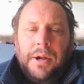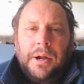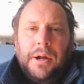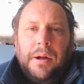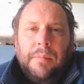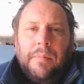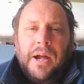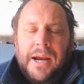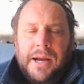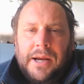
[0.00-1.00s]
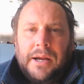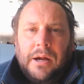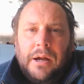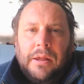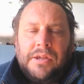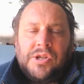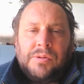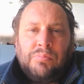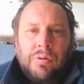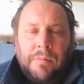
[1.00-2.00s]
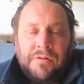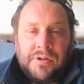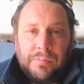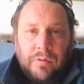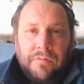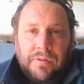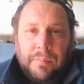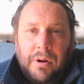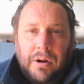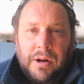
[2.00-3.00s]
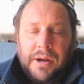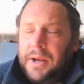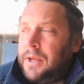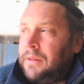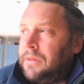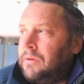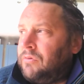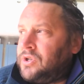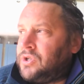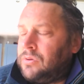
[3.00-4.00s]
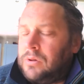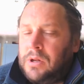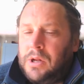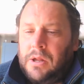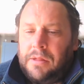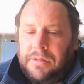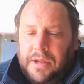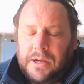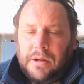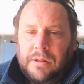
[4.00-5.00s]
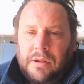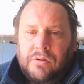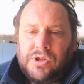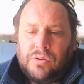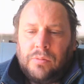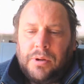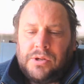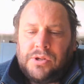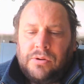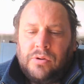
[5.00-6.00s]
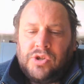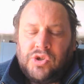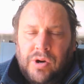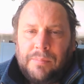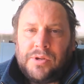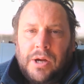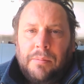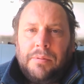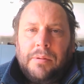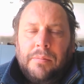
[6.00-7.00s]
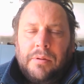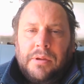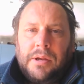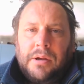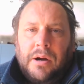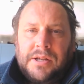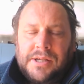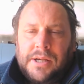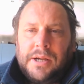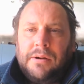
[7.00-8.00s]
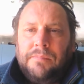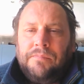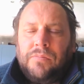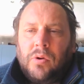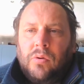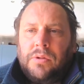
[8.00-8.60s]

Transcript: this is profitable for the pioneer, the original thinker, the original person who has dreamt up the idea or